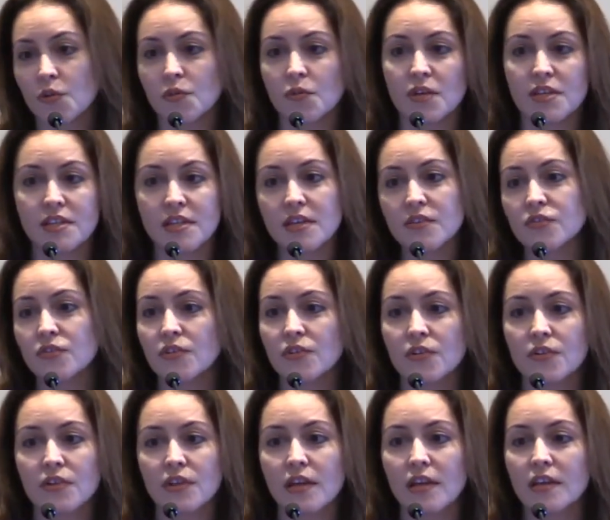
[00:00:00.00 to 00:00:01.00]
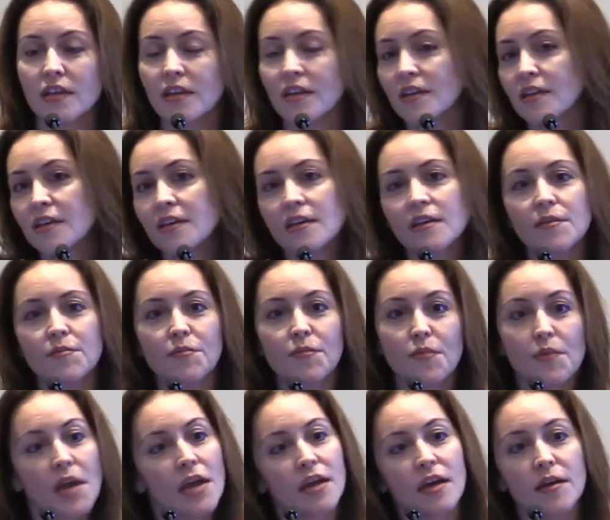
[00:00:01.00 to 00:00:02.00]
to a center like
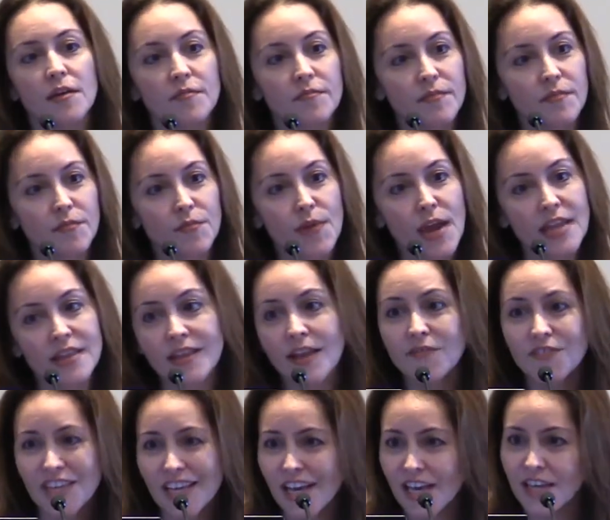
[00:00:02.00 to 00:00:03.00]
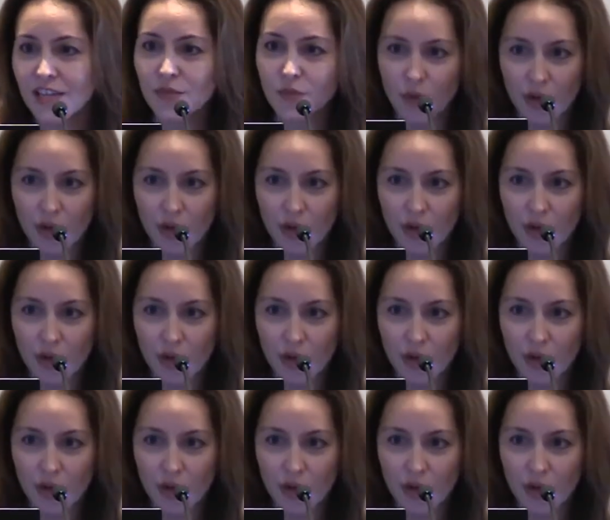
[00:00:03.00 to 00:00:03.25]
Brad Levy has,